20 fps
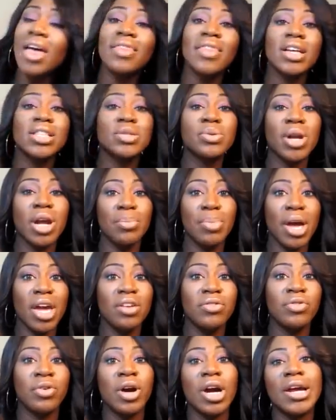that's what I
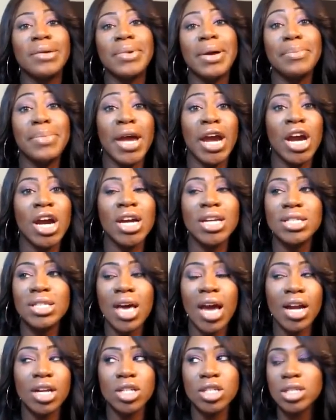paid for it, and my parents
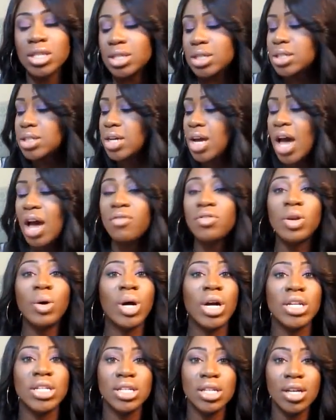actually have no
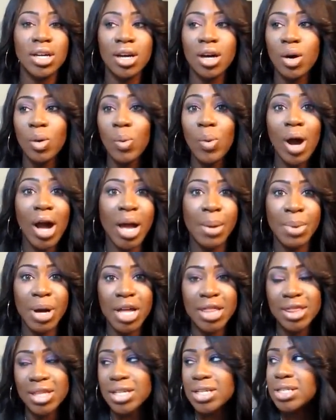idea why I
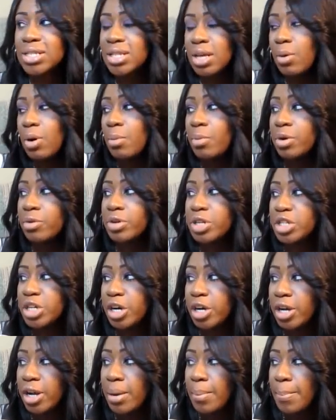bought this. They want me to
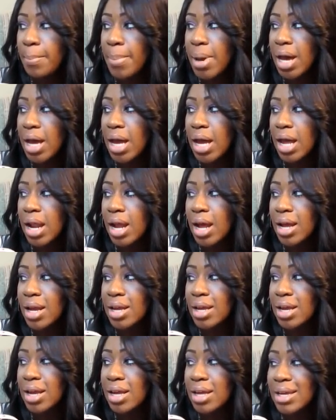return it, but
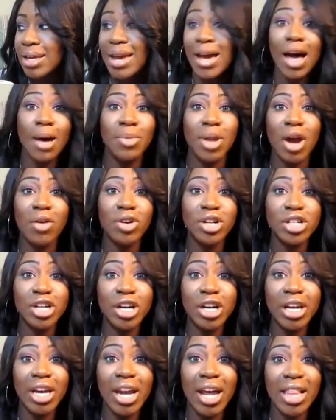yeah, I'm not
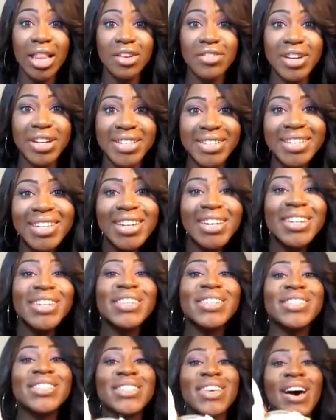returning it. I love it.
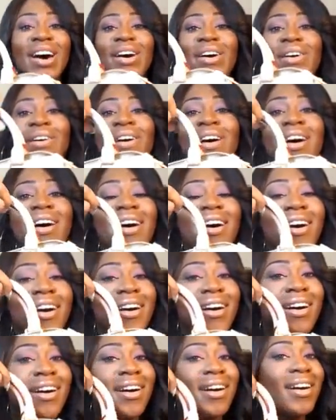So
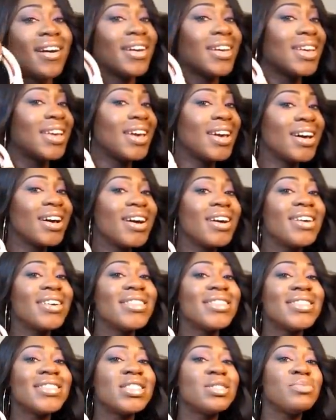yeah,
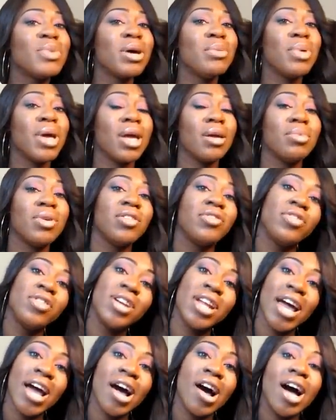this is my baby for
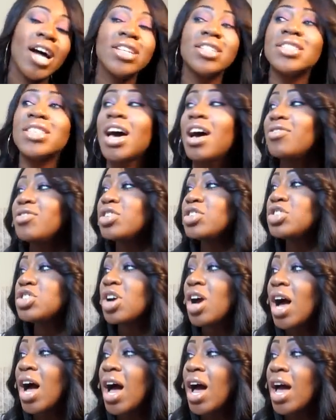now. I just have to
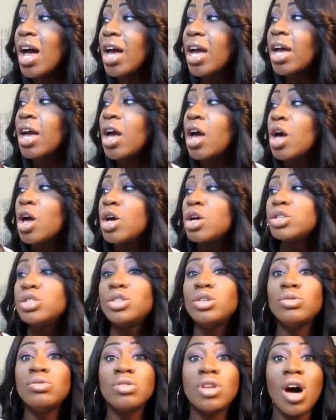try
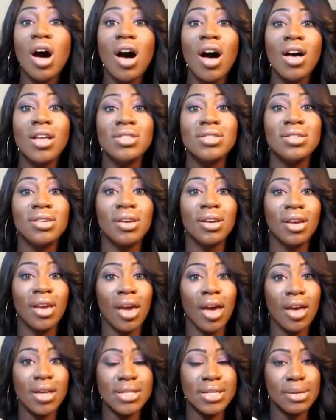to not
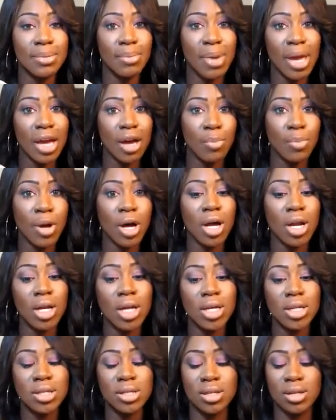get makeup on
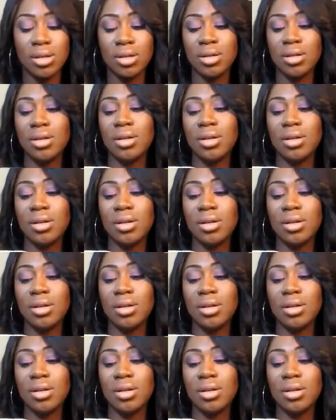it.